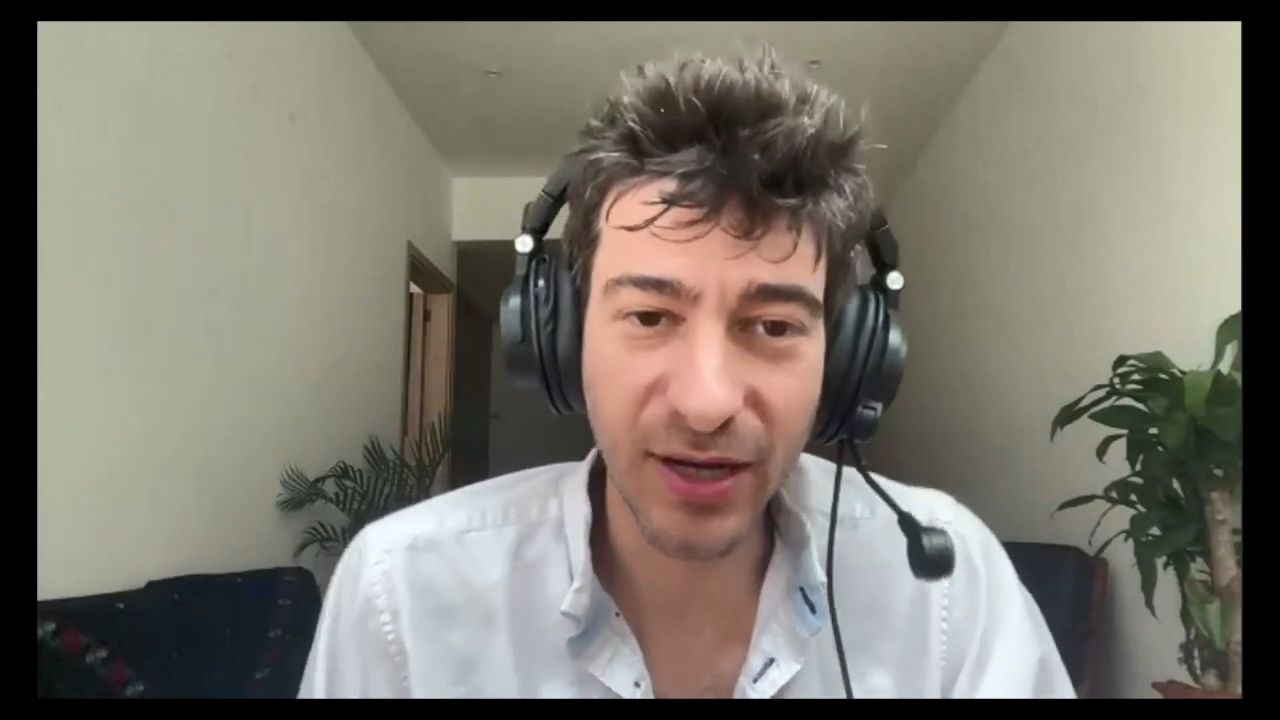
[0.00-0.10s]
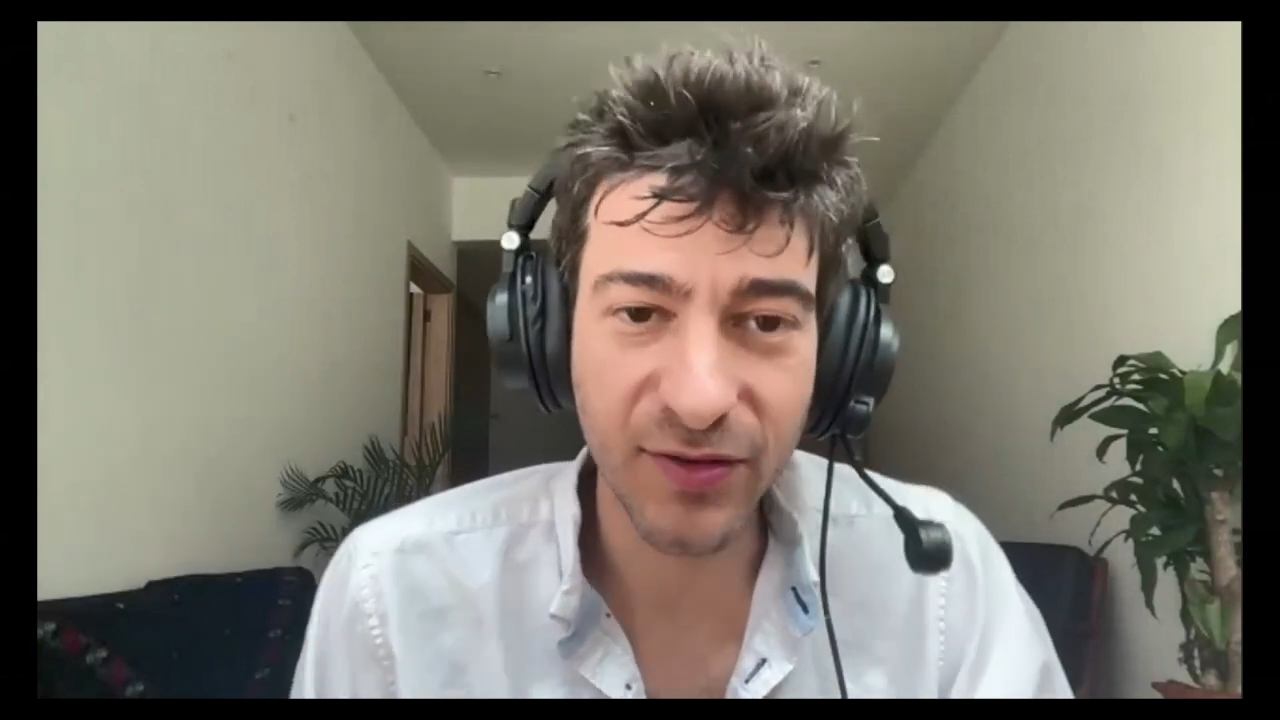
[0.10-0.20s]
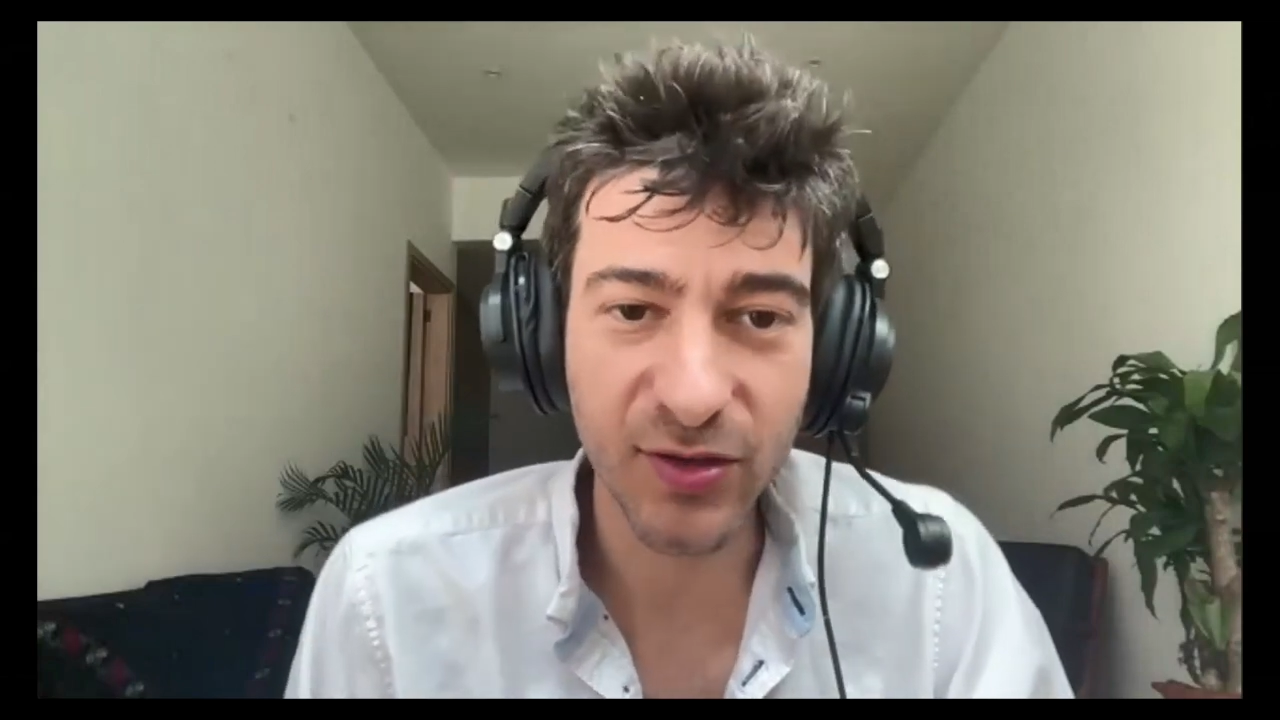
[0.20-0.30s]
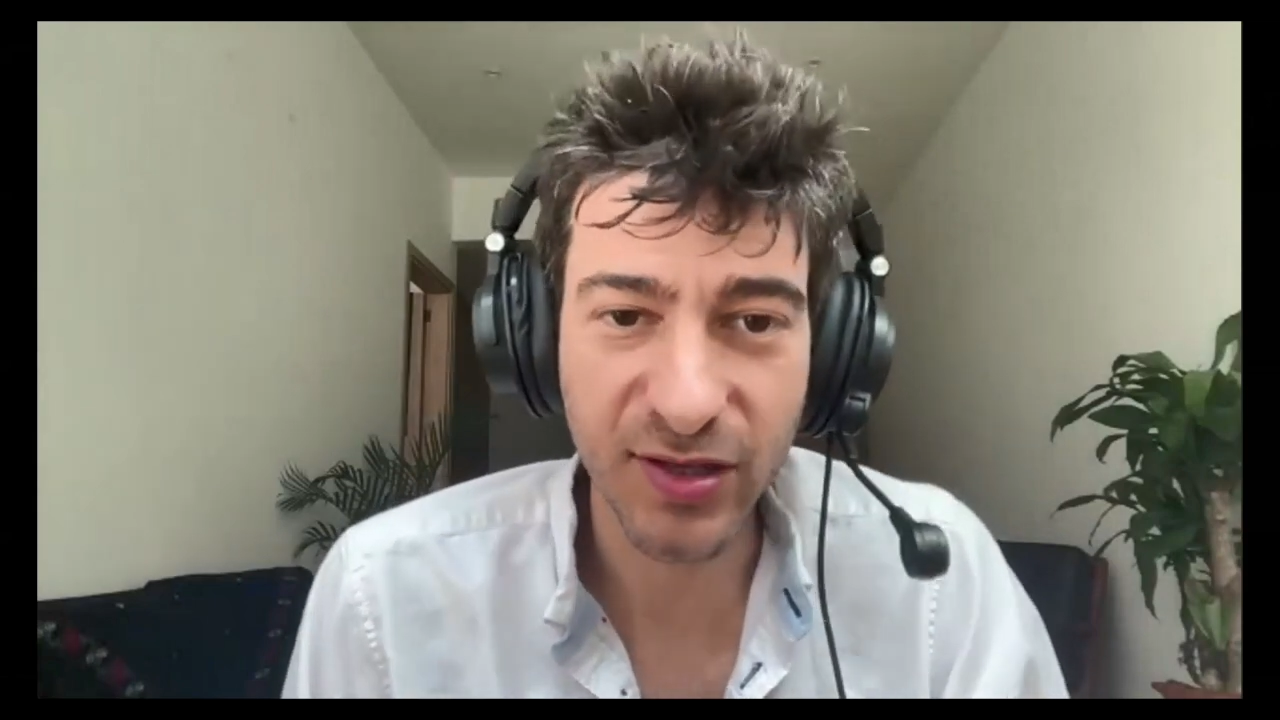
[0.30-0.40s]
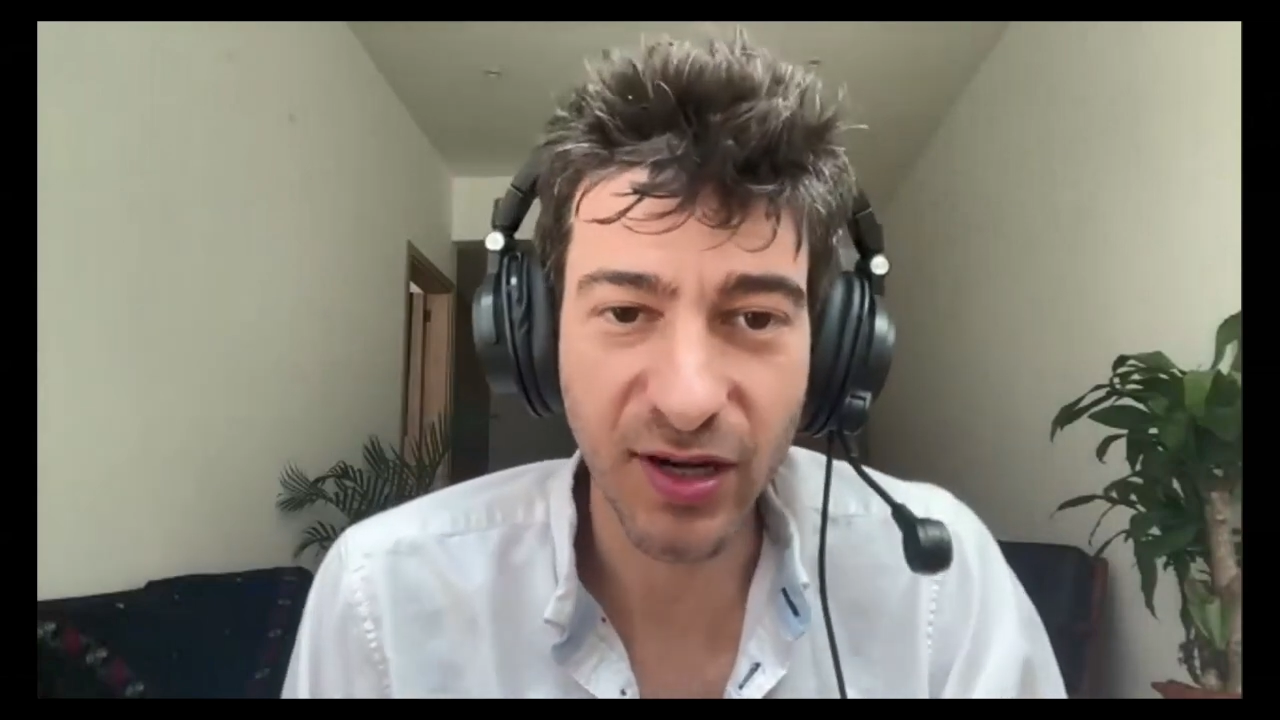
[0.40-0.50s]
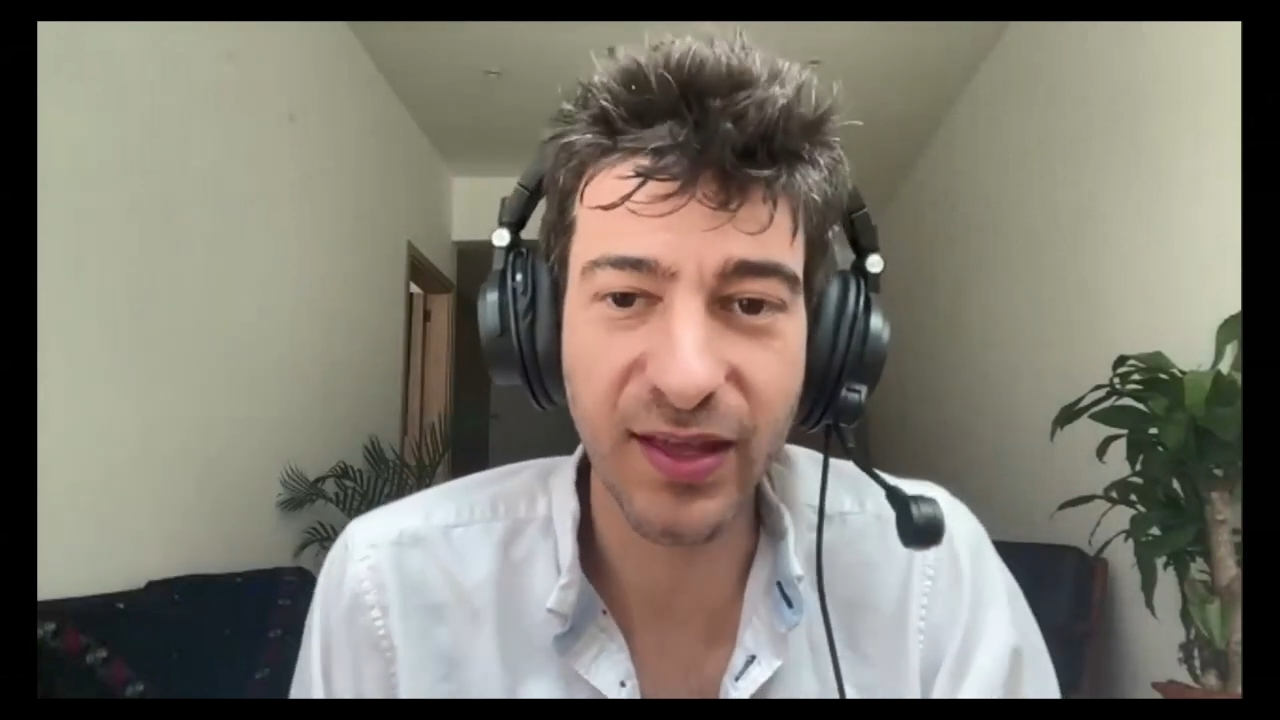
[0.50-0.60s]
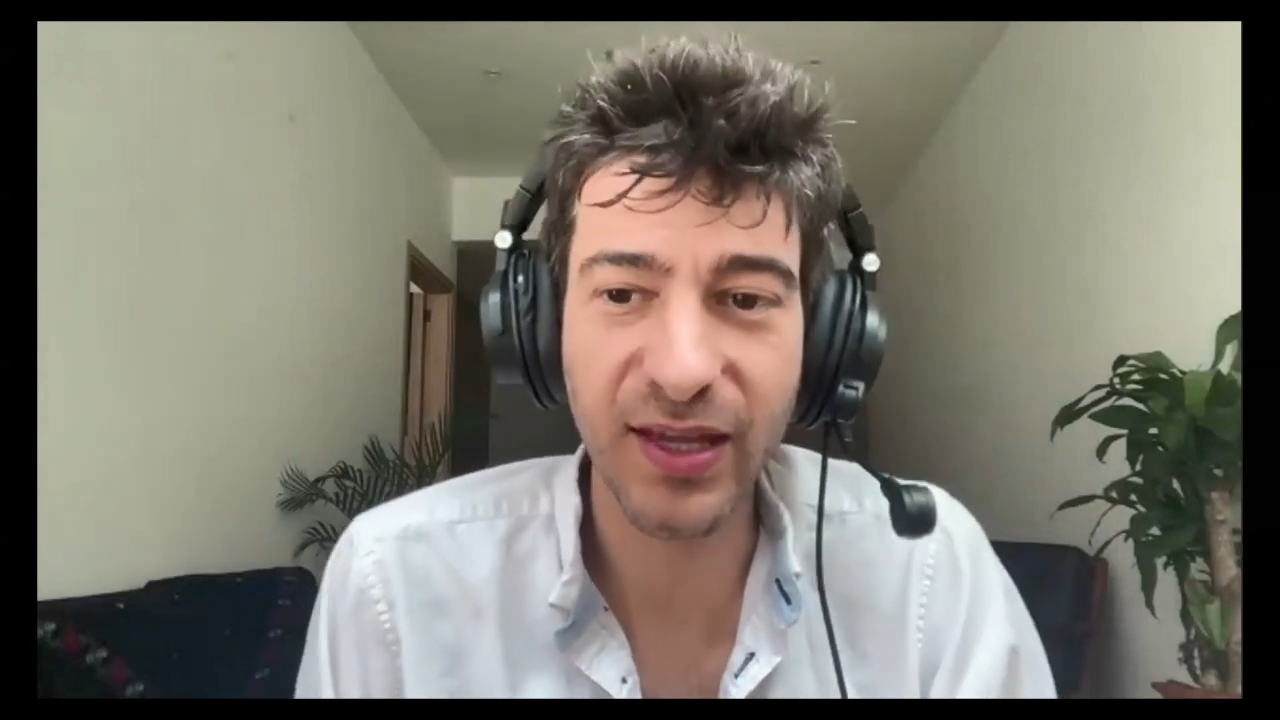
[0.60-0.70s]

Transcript: if you study